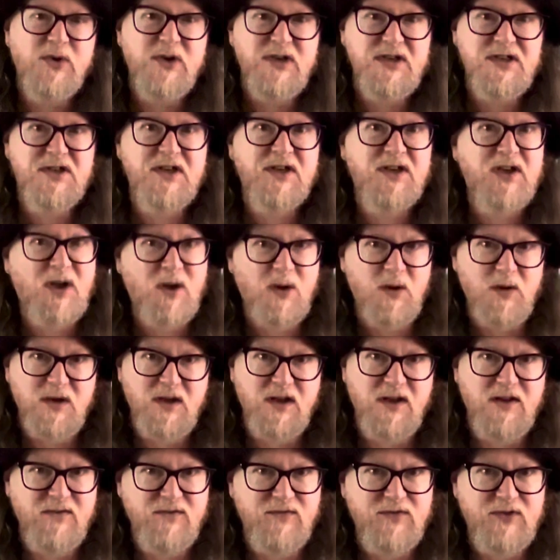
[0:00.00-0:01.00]
Oyster Cult
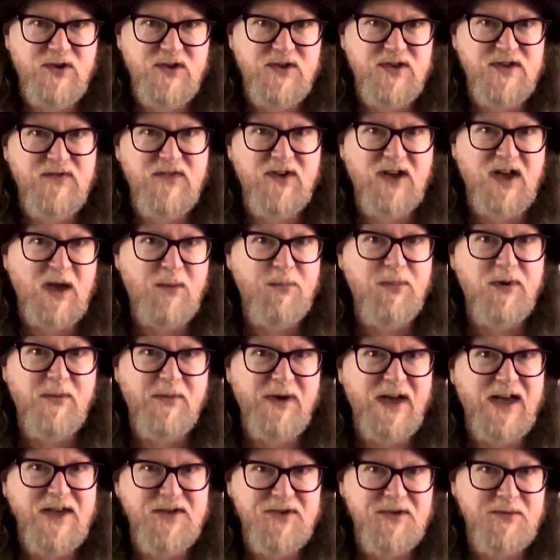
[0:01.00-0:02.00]
are the first of a couple of
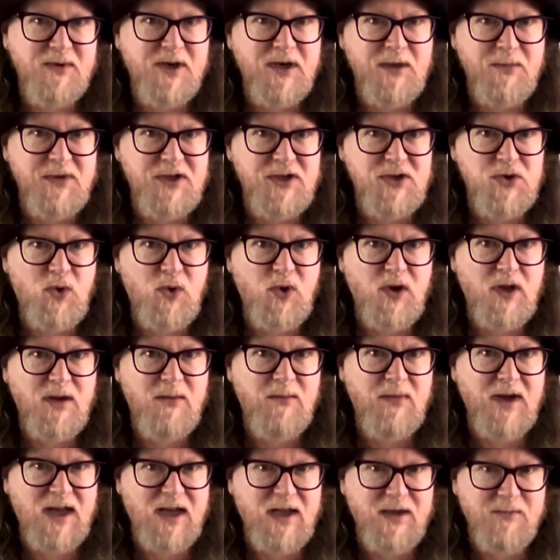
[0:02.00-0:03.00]
bands I'm going to be talking
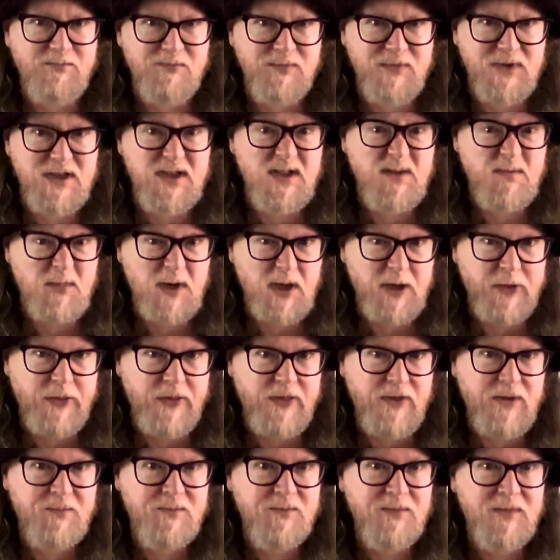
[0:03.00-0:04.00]
about this
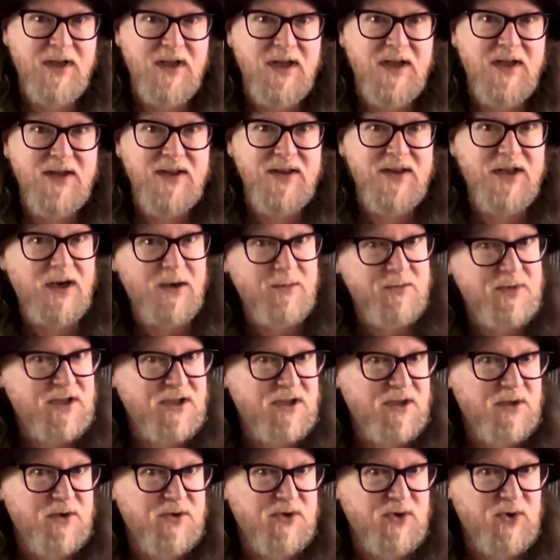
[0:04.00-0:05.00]
month that I'm
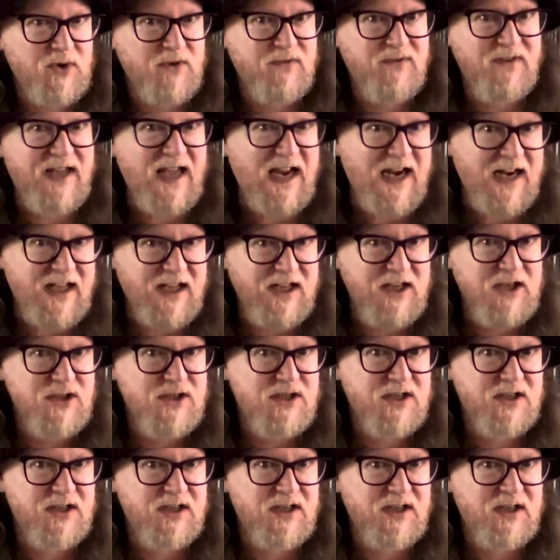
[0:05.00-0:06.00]
still sort of getting
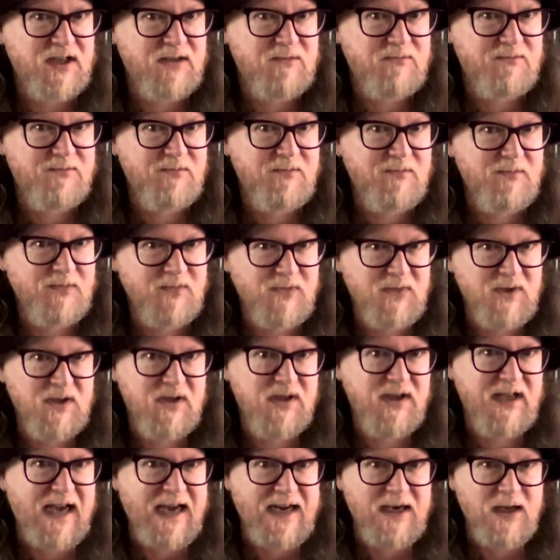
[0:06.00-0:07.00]
into the
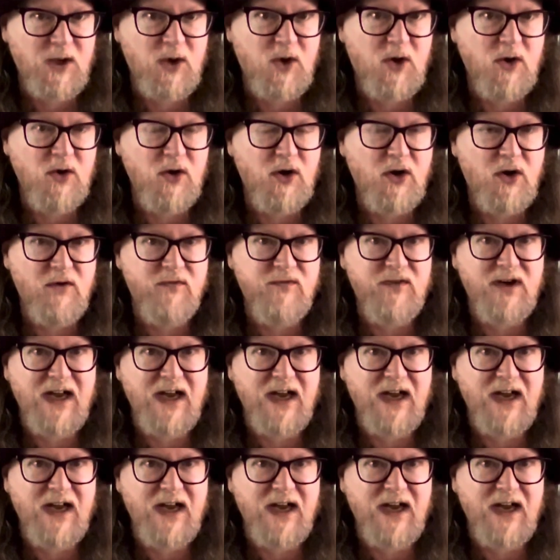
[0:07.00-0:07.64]
catalogue of.